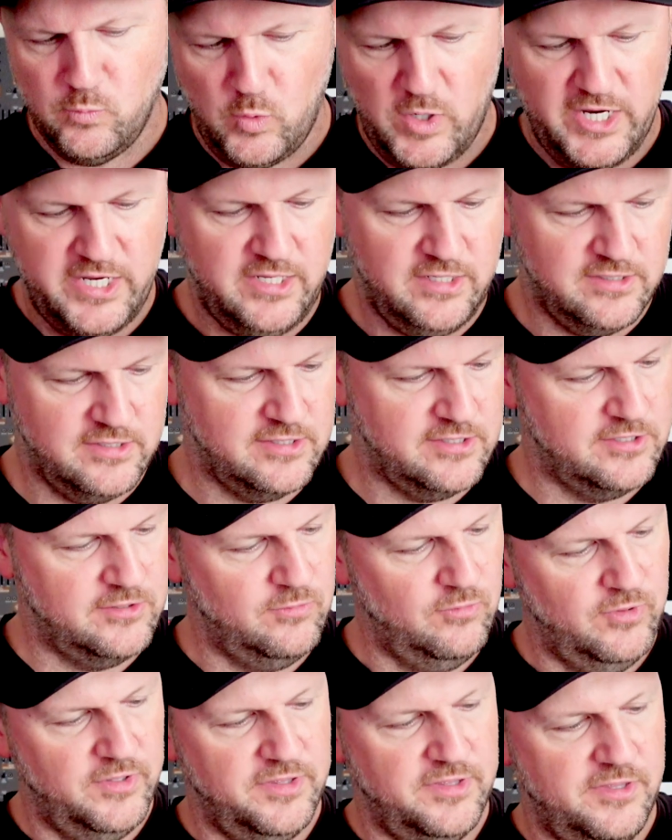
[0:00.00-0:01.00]
whites
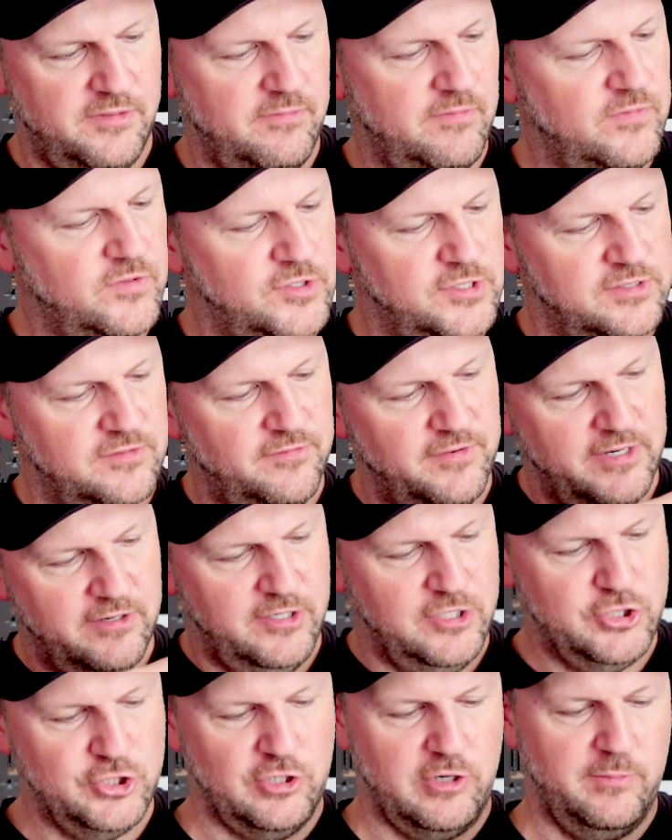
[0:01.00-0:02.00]
with just
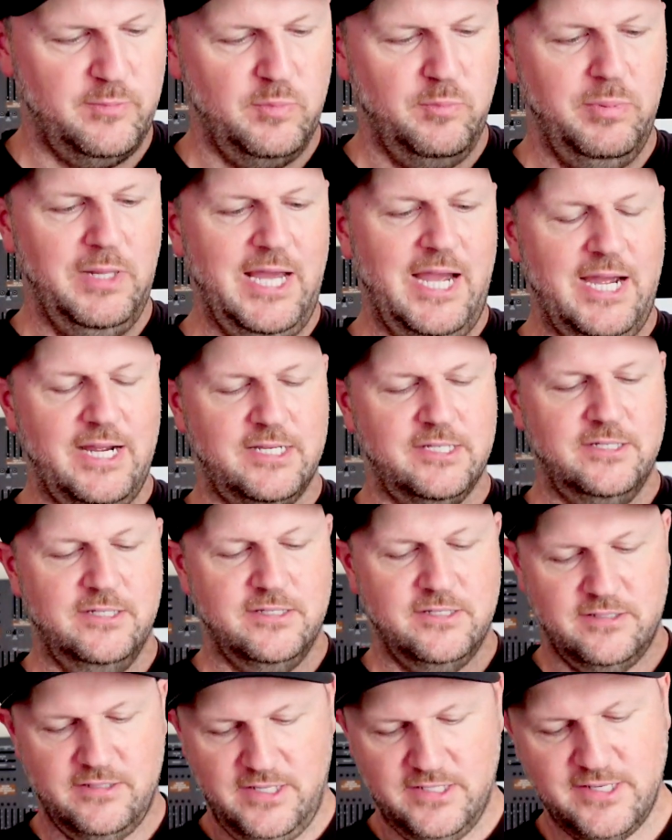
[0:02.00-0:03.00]
very sharp blacks.
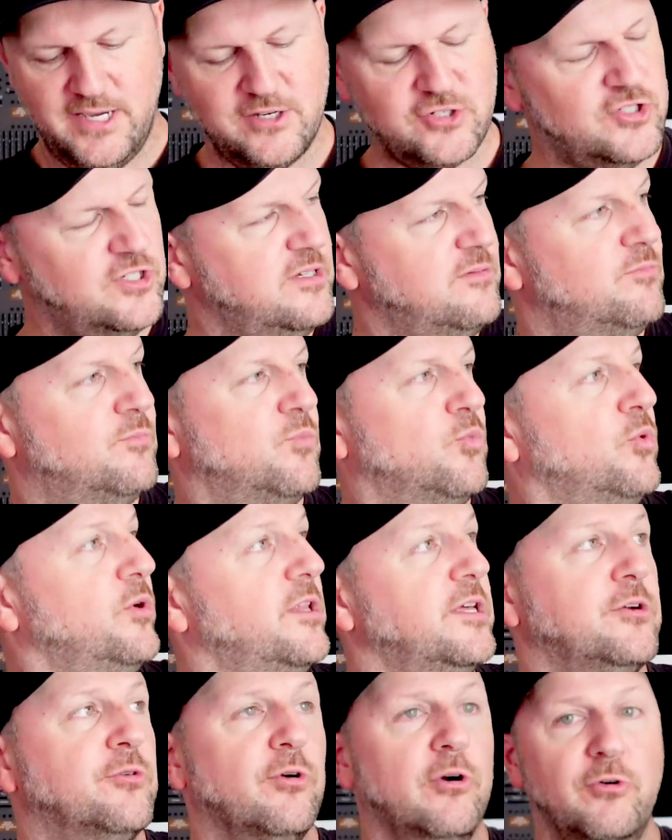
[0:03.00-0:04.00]
It's actually
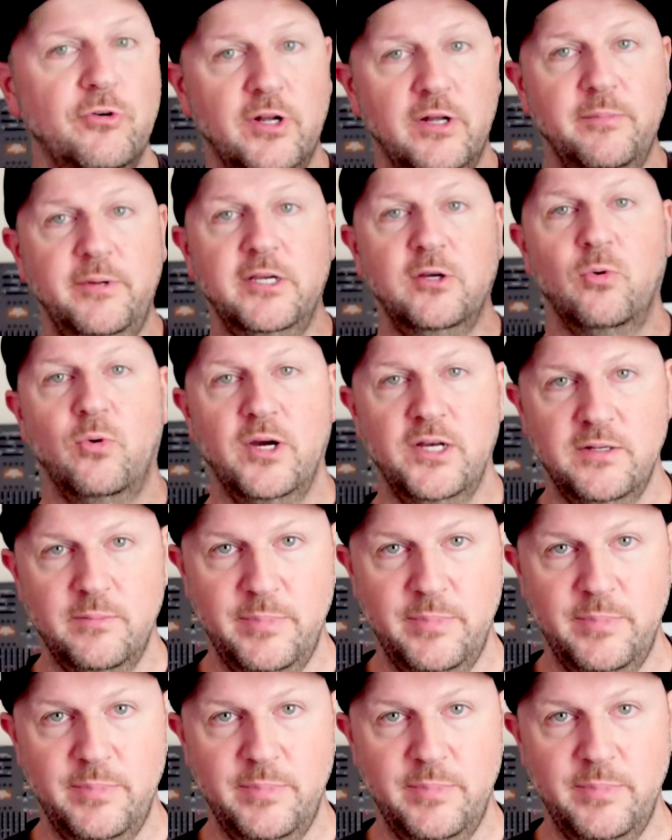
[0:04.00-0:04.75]
really grown on me quite a